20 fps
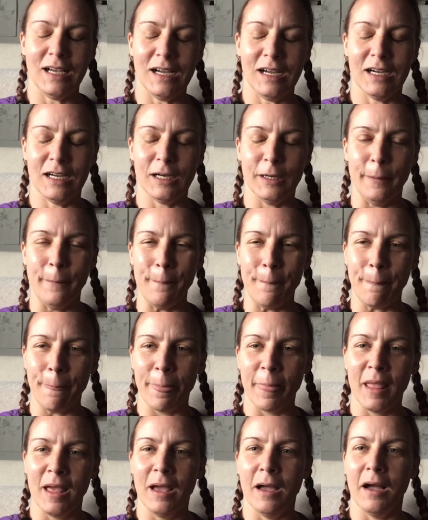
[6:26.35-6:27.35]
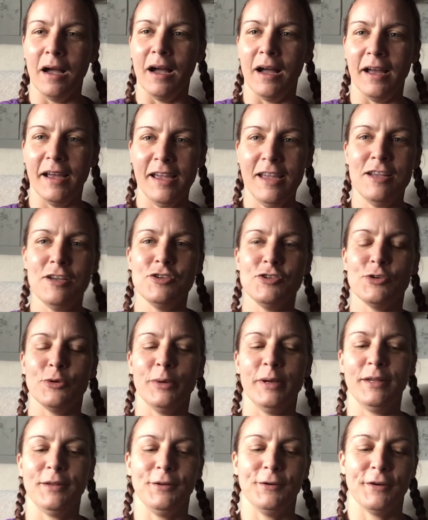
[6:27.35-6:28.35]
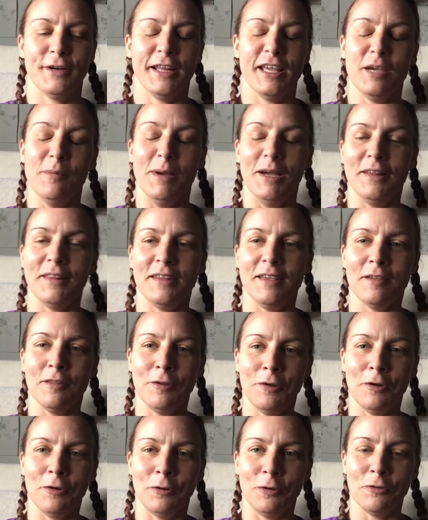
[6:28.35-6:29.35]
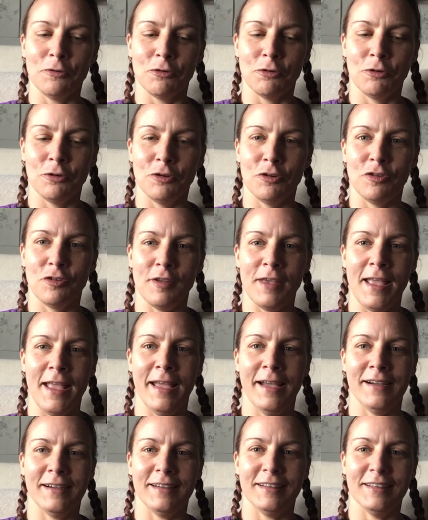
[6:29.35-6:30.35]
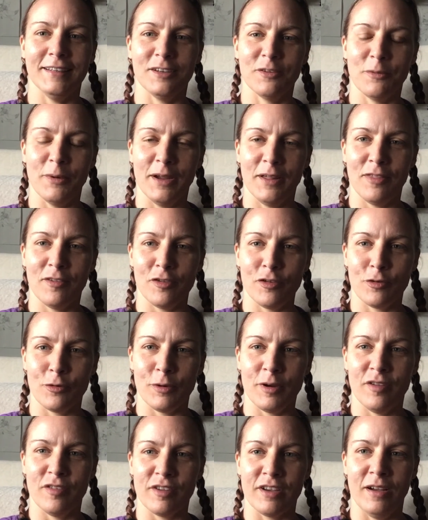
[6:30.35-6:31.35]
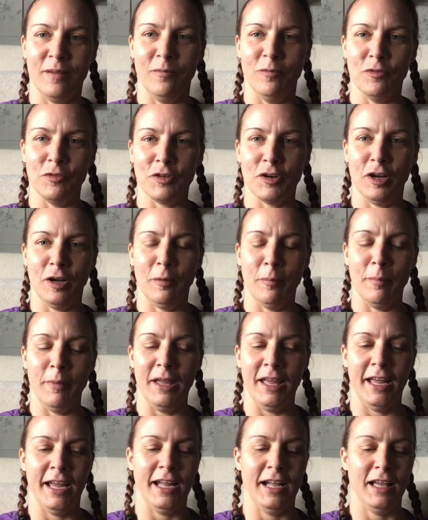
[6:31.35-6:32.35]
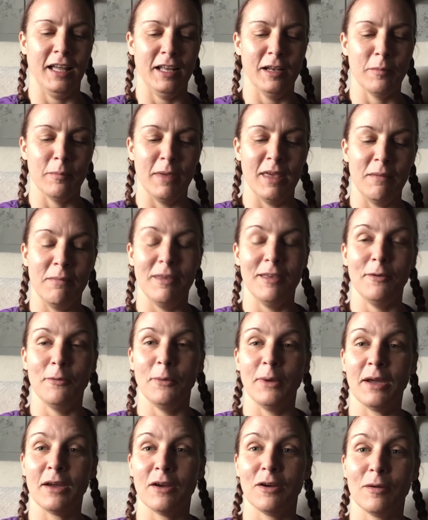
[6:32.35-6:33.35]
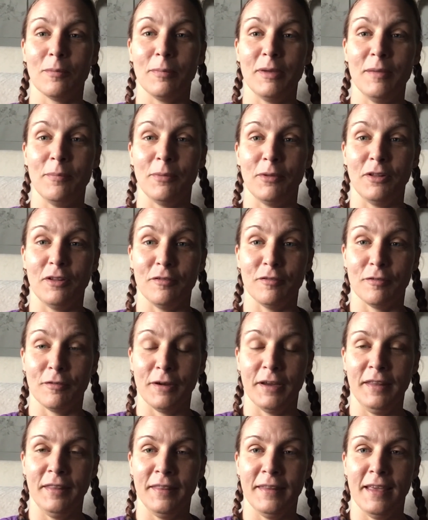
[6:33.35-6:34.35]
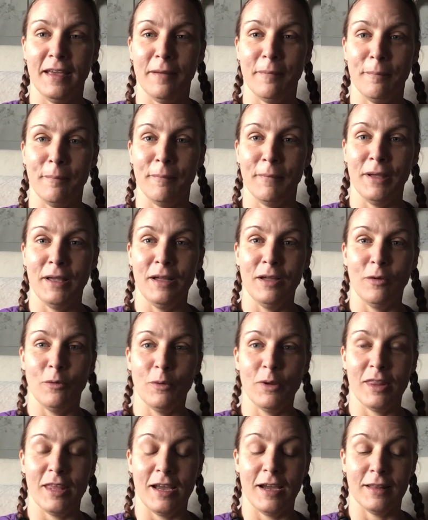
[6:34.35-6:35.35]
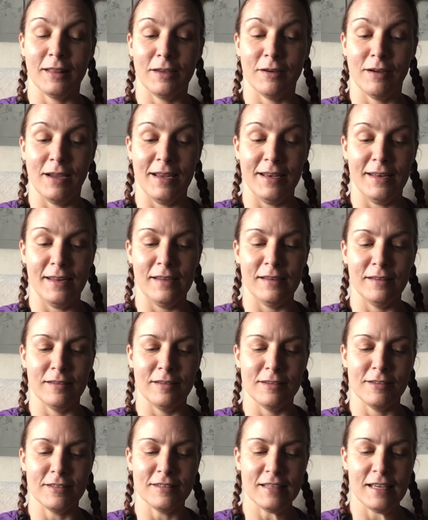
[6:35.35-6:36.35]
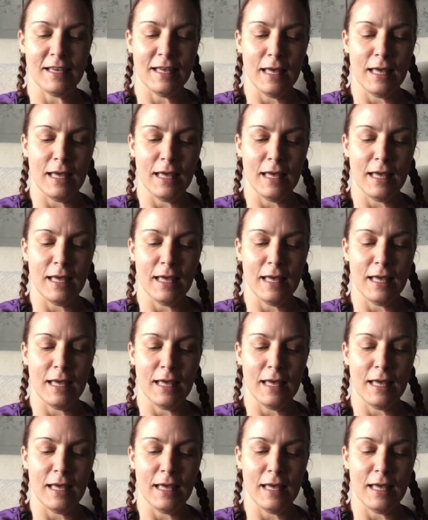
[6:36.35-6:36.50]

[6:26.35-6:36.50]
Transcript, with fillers: Um, I enjoy learning about the other cultures and where the stories come from and maybe where people have written them, where they got their ideas.